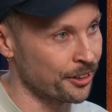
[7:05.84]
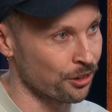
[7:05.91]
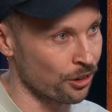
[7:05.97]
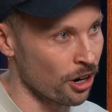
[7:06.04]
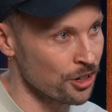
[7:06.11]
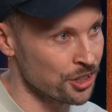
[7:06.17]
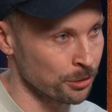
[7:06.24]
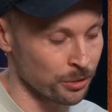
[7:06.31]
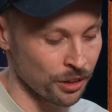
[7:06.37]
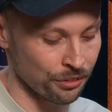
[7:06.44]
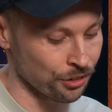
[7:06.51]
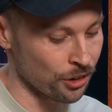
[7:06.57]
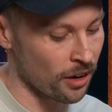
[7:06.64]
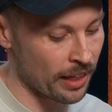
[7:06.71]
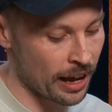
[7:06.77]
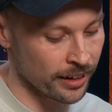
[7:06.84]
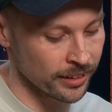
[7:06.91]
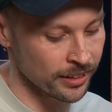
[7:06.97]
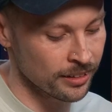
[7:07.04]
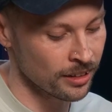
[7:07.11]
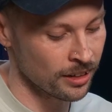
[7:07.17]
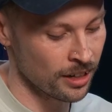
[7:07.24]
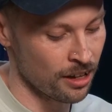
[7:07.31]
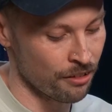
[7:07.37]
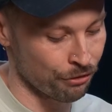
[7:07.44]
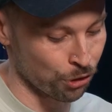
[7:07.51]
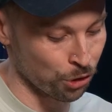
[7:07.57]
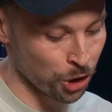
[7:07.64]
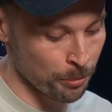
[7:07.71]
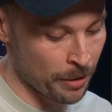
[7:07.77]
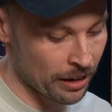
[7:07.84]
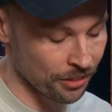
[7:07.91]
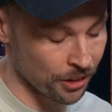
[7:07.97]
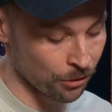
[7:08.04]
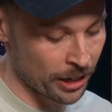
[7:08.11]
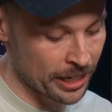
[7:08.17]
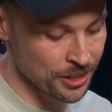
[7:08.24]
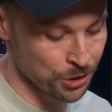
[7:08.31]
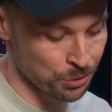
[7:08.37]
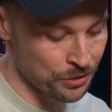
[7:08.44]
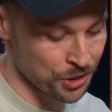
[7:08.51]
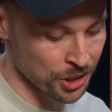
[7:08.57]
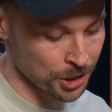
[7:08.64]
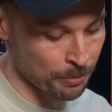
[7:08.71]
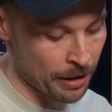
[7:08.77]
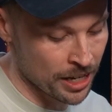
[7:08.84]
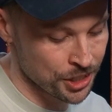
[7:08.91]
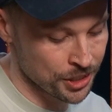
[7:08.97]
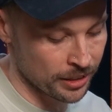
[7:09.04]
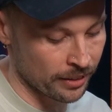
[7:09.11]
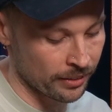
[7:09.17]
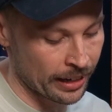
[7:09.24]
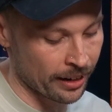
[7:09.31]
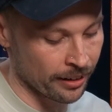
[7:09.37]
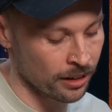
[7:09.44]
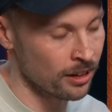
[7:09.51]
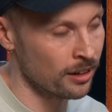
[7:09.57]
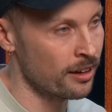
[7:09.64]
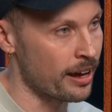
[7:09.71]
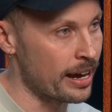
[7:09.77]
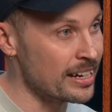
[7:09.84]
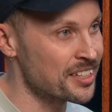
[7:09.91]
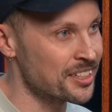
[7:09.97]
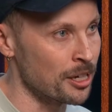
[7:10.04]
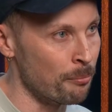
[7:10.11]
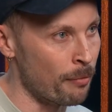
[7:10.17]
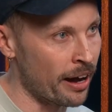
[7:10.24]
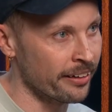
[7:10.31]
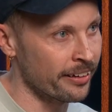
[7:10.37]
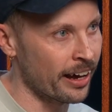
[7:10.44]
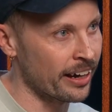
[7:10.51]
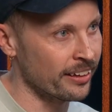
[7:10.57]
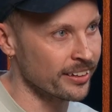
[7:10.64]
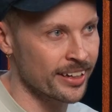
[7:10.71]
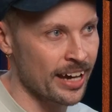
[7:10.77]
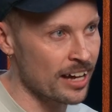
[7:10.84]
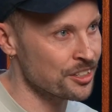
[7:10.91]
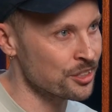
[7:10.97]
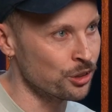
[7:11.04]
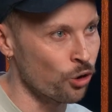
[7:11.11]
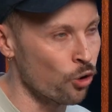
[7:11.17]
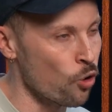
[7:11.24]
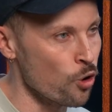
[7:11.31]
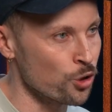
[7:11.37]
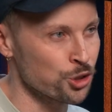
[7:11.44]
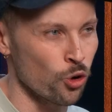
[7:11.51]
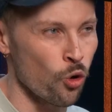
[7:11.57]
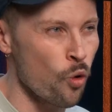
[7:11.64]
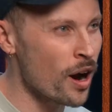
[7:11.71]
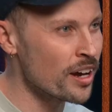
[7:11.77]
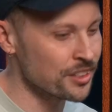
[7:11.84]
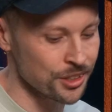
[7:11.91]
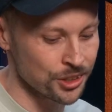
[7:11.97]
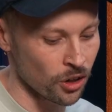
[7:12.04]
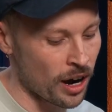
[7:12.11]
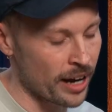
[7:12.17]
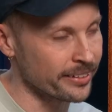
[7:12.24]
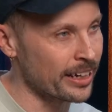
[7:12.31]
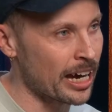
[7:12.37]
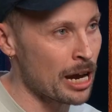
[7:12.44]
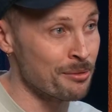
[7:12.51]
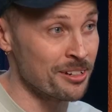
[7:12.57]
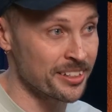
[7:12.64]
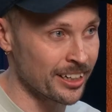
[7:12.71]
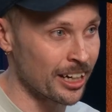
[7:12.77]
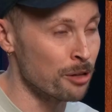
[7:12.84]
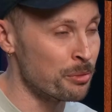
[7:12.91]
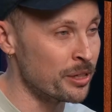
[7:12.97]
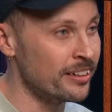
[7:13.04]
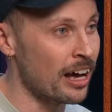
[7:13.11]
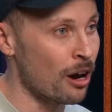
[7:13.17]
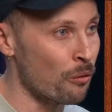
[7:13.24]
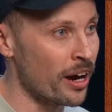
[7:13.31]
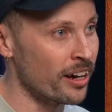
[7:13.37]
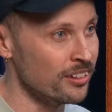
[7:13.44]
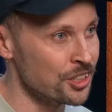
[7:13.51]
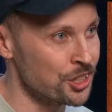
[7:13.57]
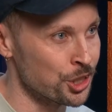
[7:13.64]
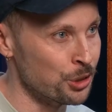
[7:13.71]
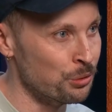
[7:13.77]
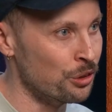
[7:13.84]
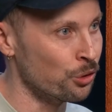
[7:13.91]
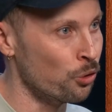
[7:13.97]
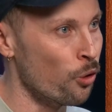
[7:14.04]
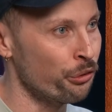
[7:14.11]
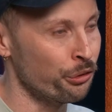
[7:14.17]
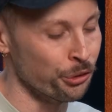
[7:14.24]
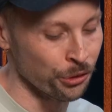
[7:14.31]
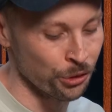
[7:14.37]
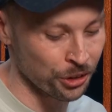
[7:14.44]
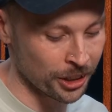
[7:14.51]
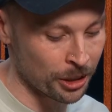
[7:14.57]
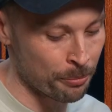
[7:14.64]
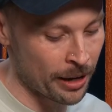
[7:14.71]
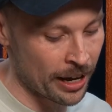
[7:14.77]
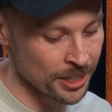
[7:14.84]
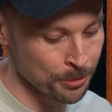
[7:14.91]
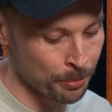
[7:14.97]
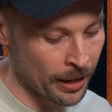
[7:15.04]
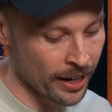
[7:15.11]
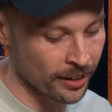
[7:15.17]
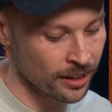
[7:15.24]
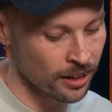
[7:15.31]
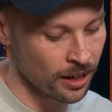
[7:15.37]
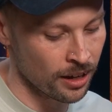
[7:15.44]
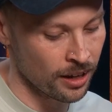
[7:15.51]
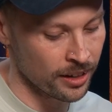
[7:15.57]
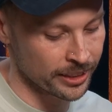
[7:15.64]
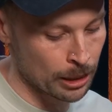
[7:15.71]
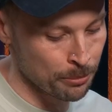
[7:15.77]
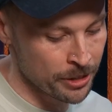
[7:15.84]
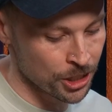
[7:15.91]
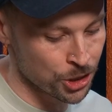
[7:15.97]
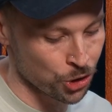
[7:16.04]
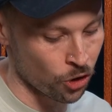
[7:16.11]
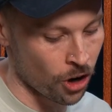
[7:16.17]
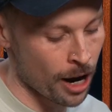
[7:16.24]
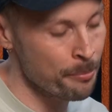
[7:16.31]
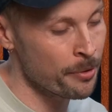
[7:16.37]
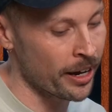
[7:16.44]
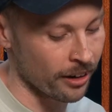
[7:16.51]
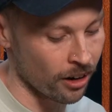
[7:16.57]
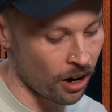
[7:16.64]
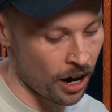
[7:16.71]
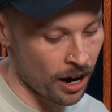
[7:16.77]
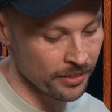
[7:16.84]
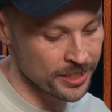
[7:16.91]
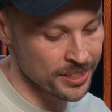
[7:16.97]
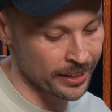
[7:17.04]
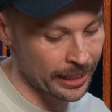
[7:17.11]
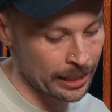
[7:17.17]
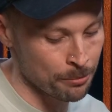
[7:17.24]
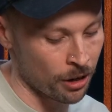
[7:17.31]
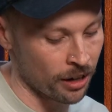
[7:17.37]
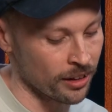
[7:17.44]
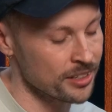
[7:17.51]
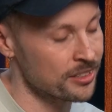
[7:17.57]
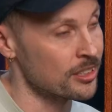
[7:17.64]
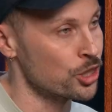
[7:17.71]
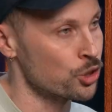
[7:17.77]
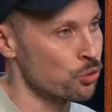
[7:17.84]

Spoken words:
Crows. I'm going to throw that in for all the reasons we've just mentioned. And then Easter Monday, the Cats and the Hawks, always a tight game, and it's going to be that way this year with Hawthorn looking to bounce back. Give me a try bet, either team by less than